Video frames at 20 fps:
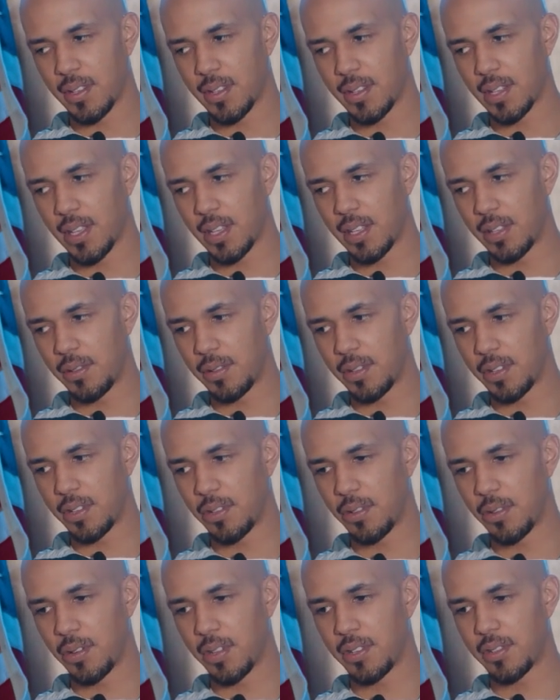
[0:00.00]
It's like, you can
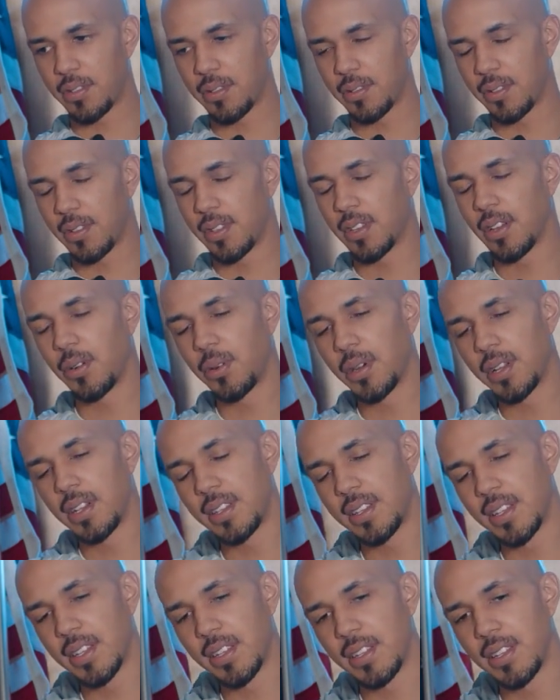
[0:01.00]
do it too. No, what
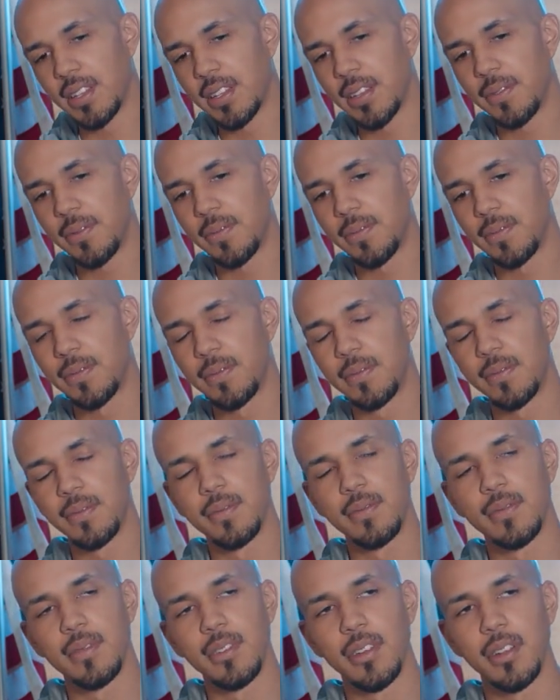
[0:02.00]
is that shit?
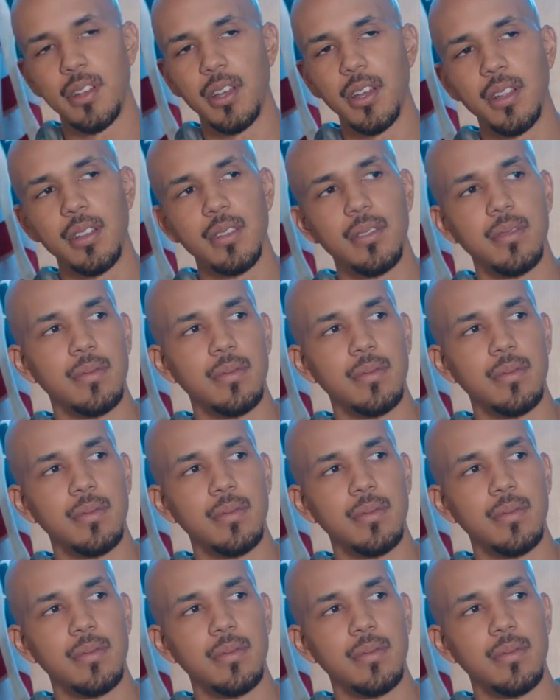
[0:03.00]
Hold on.